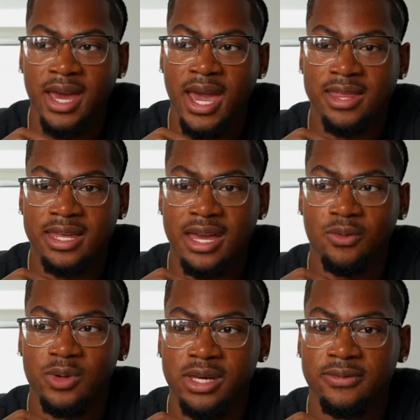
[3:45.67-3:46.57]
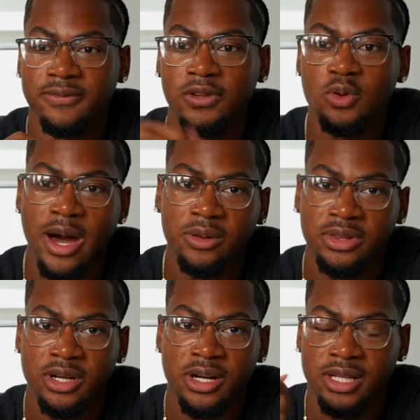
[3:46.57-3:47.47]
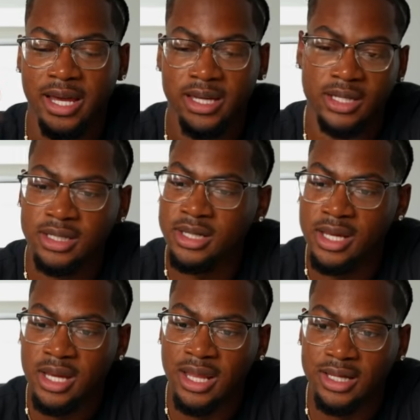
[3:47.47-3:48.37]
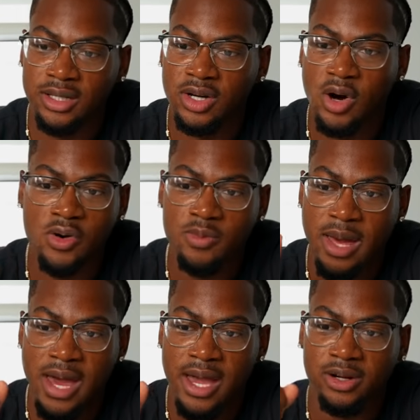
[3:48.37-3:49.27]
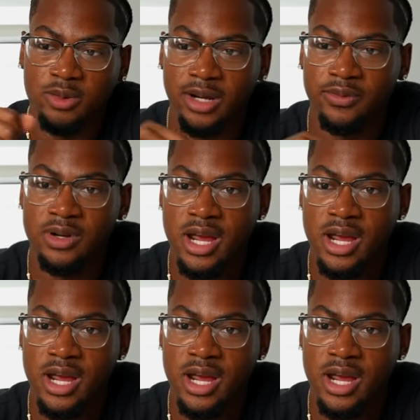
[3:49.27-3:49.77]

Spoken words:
and then we flew out there in like a cold bag or whatever.